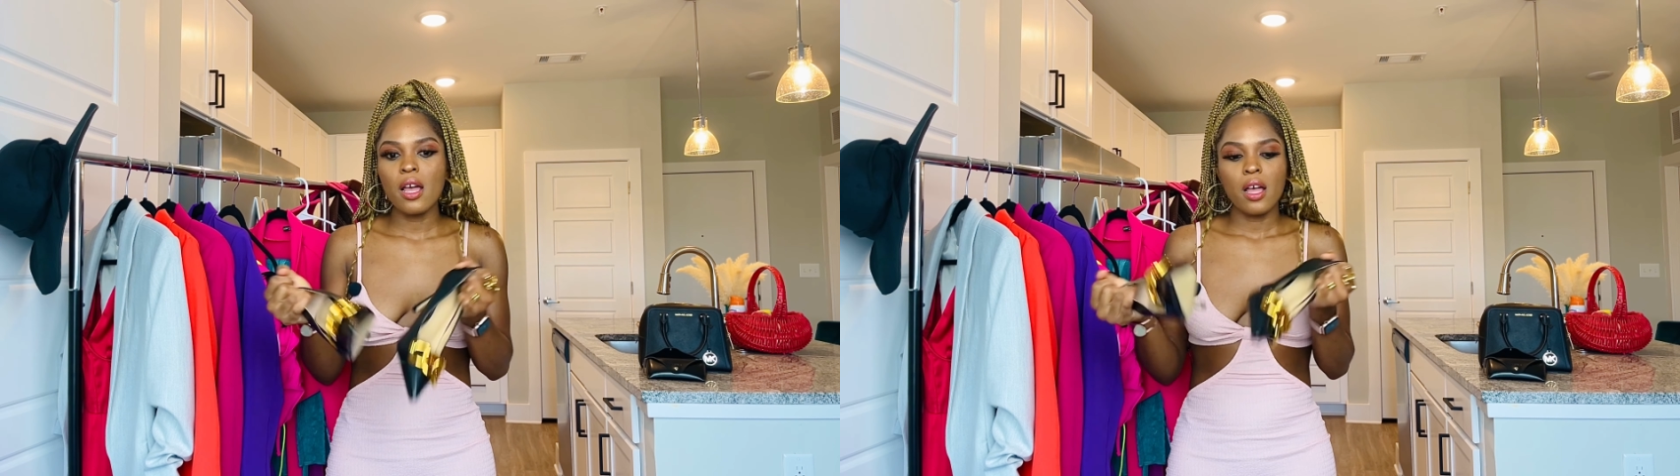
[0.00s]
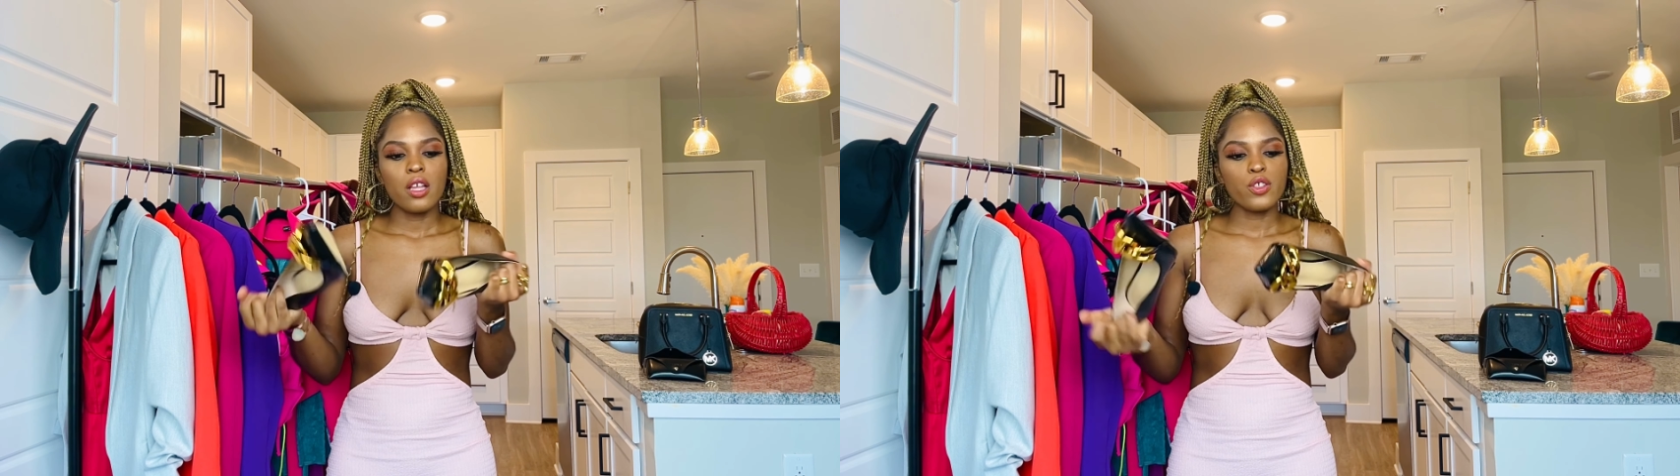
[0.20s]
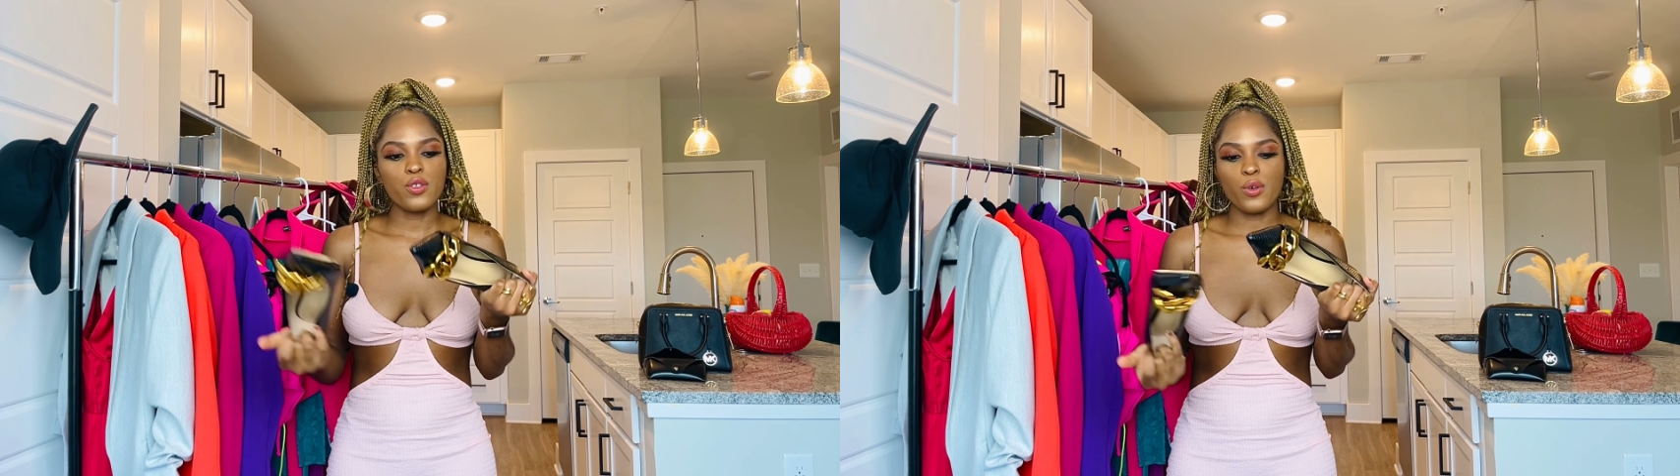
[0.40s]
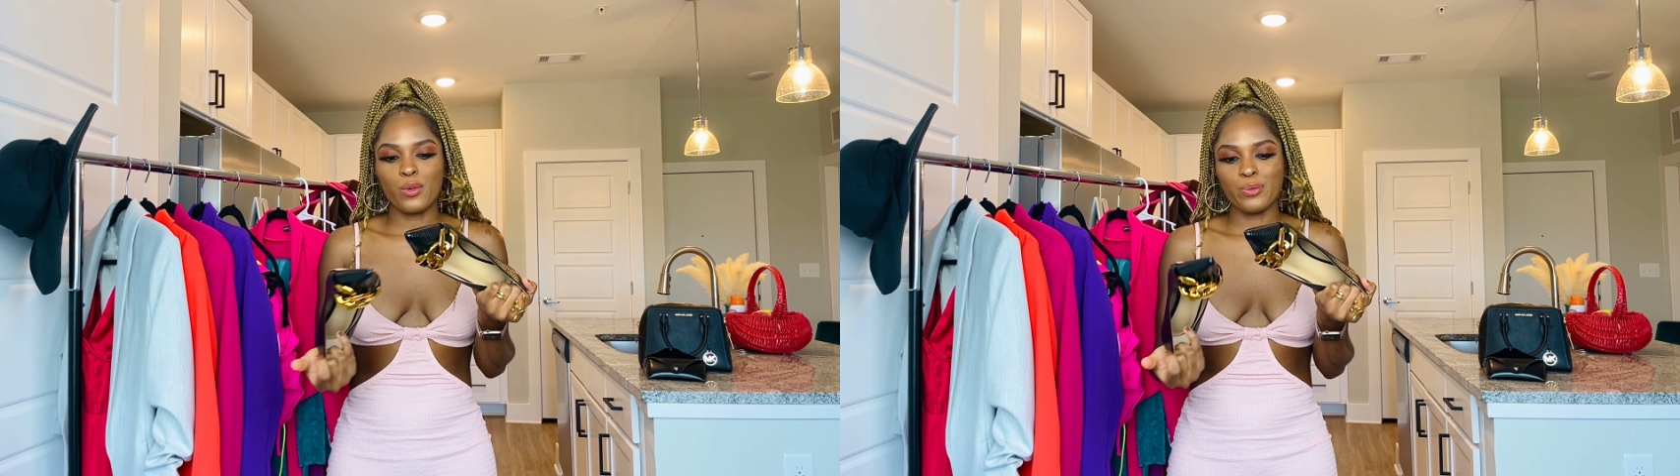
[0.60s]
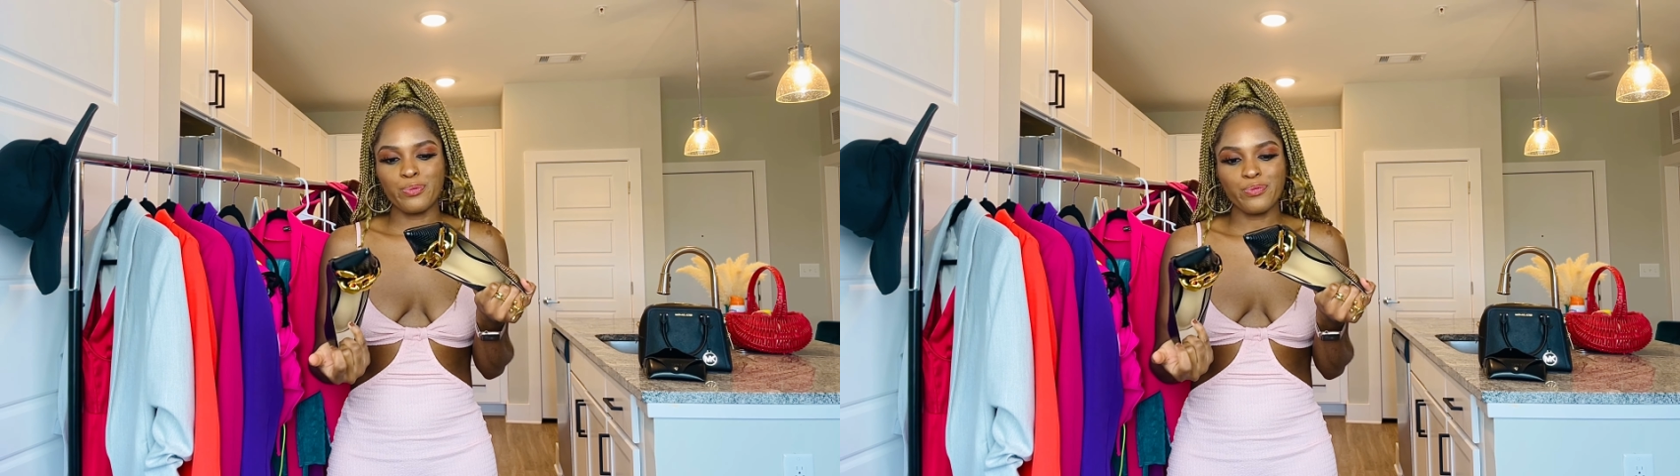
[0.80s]

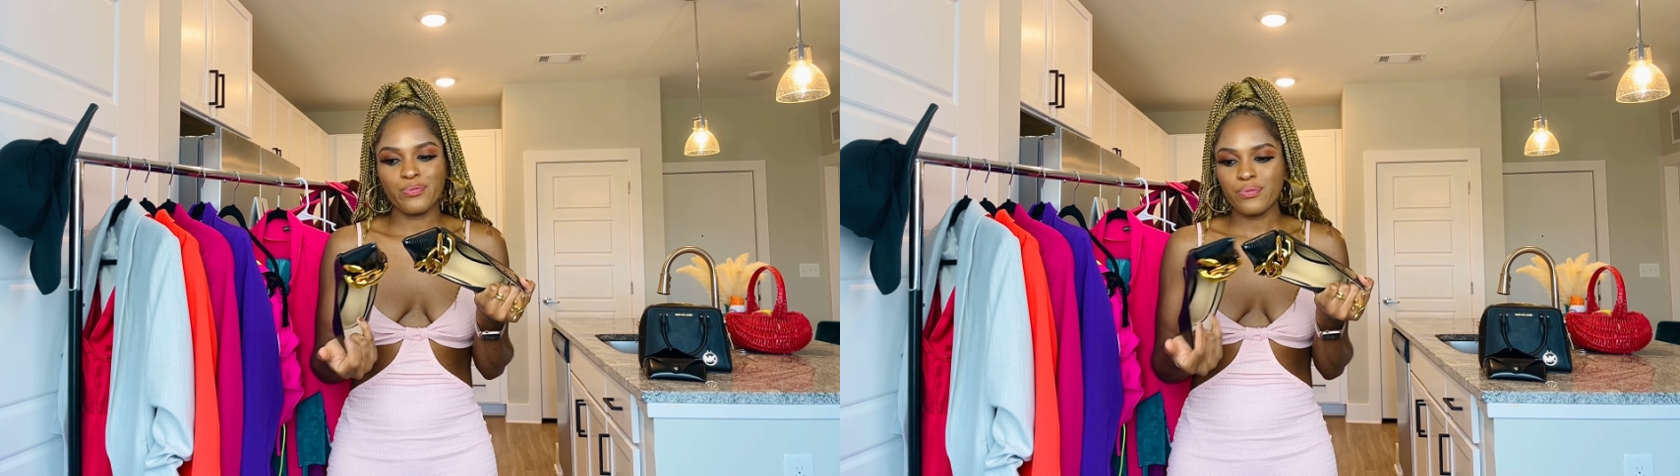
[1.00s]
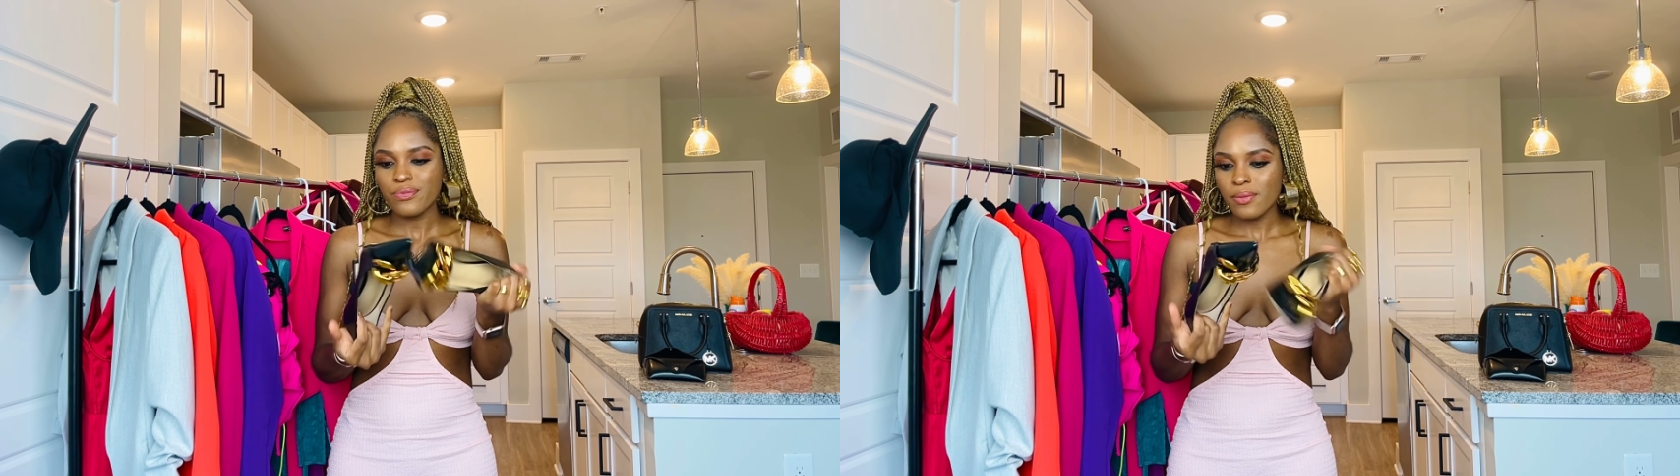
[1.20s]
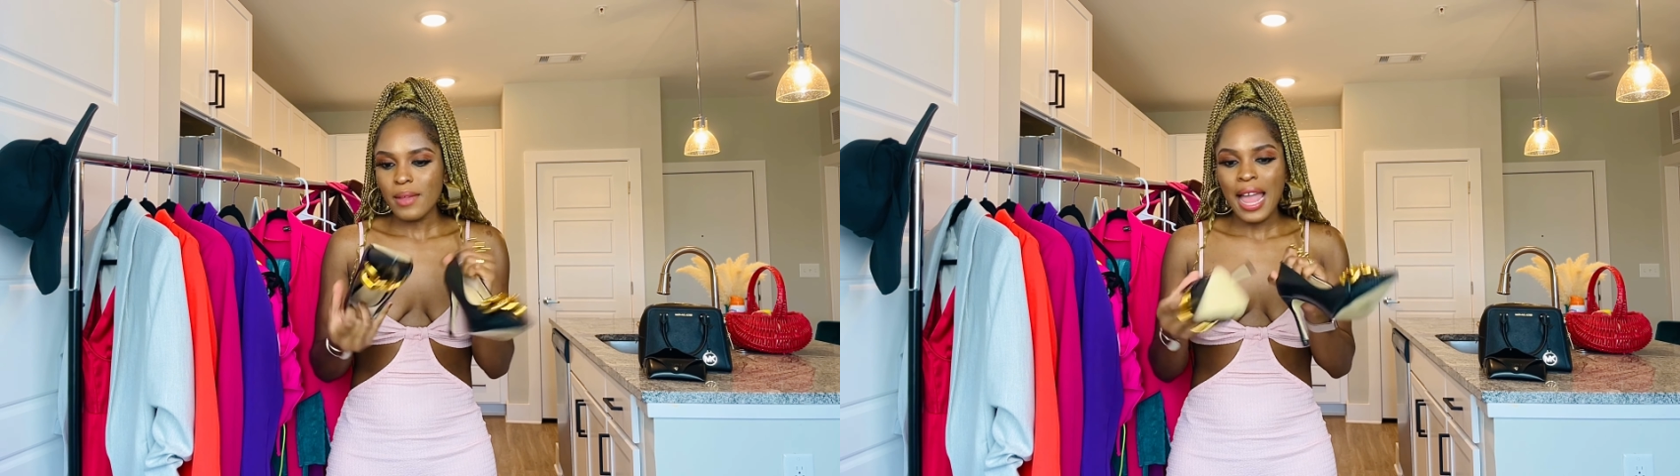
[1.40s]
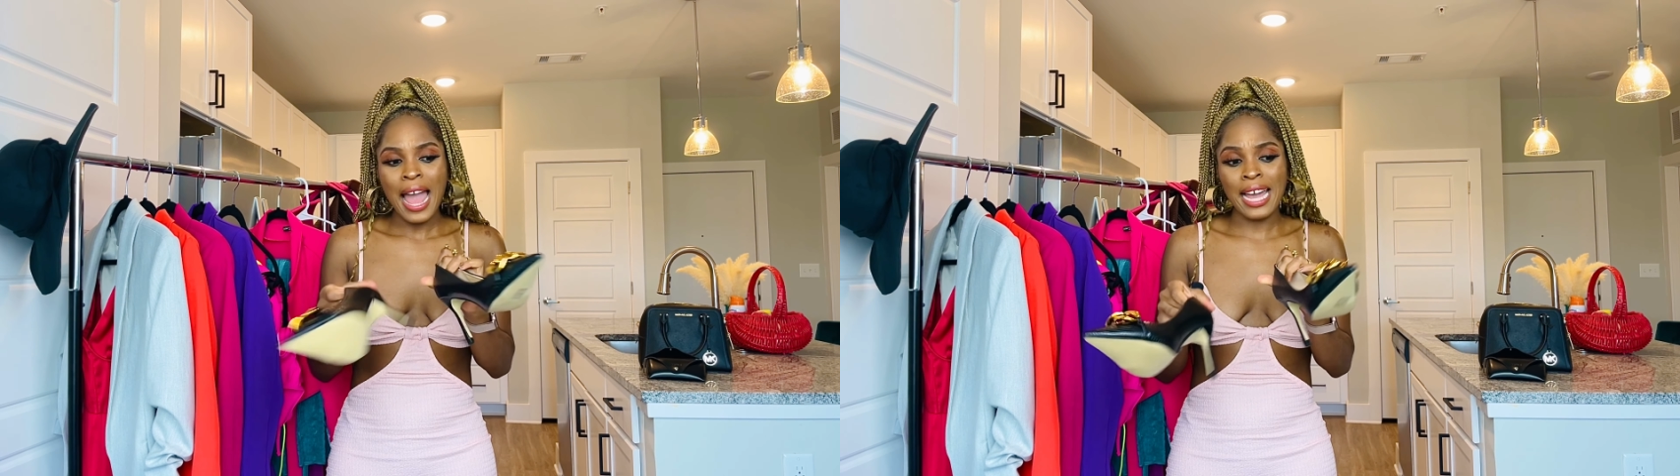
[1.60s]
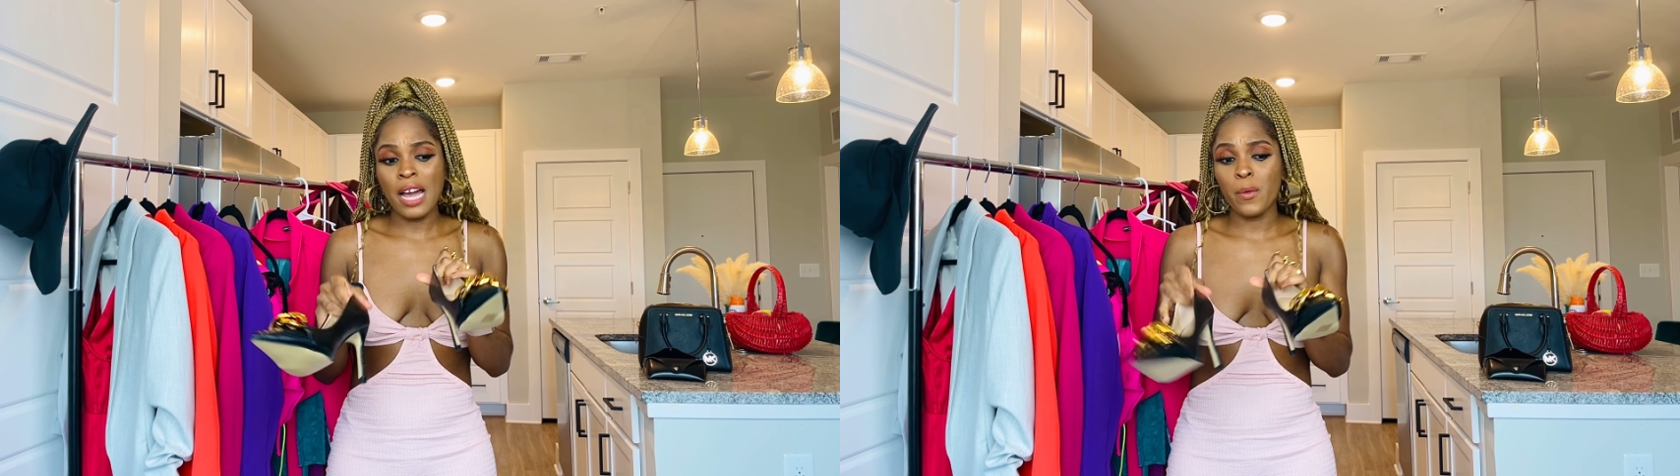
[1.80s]
So I
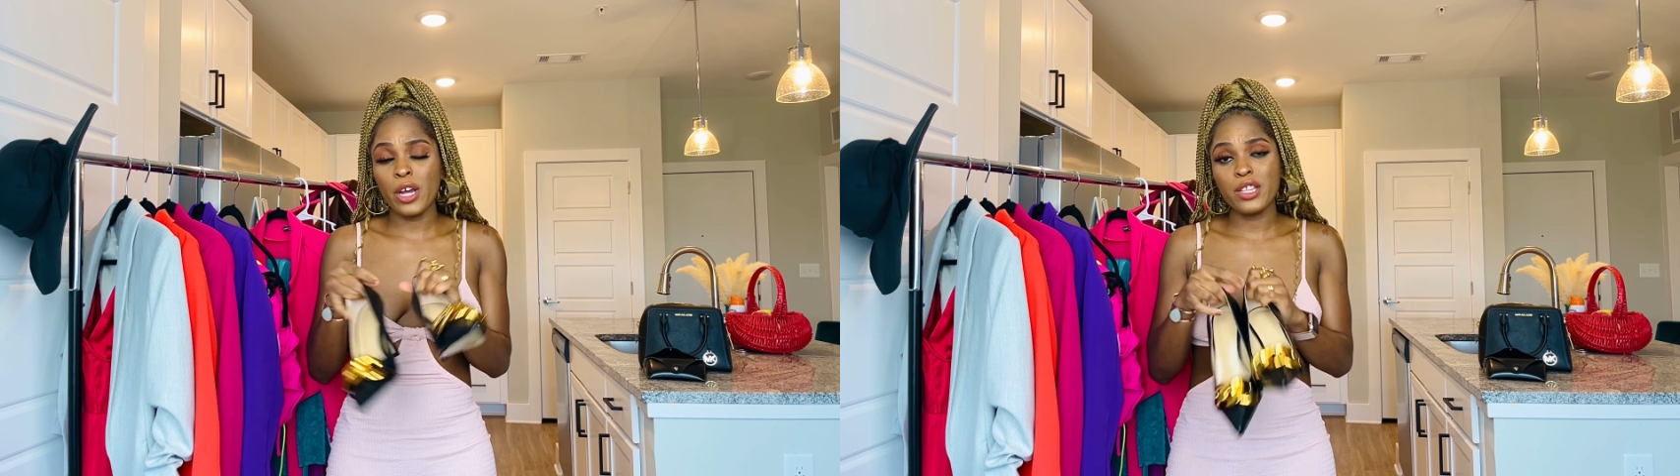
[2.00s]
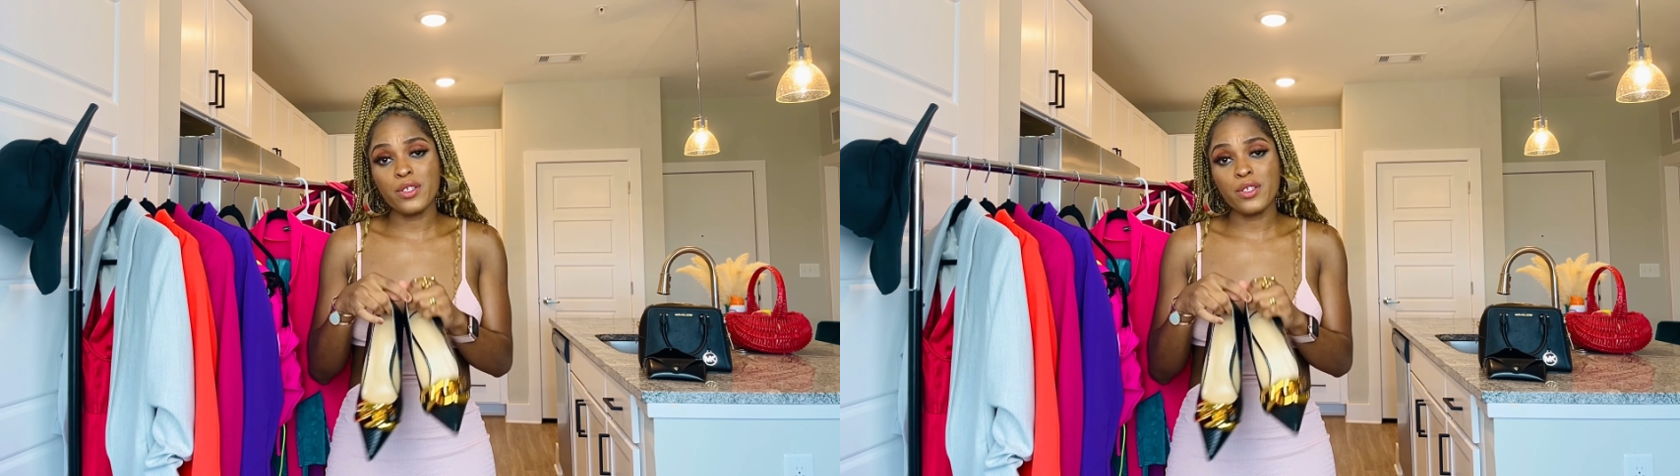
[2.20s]
can wear this